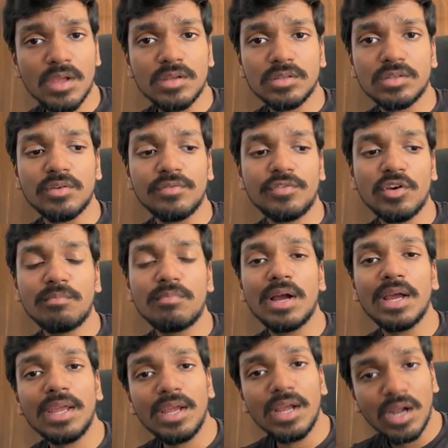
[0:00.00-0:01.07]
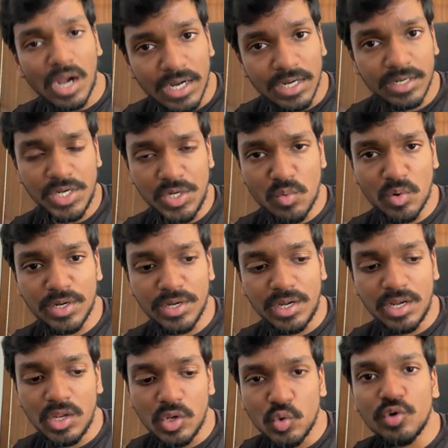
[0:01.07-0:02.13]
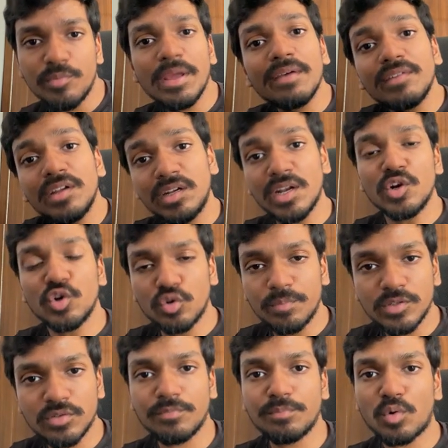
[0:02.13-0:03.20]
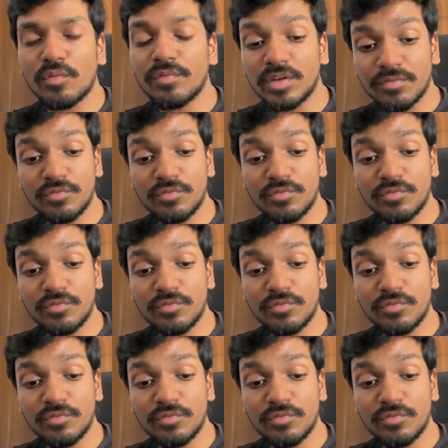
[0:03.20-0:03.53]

so if you're buying 100 quantity, you would be having 10 rupees of profit.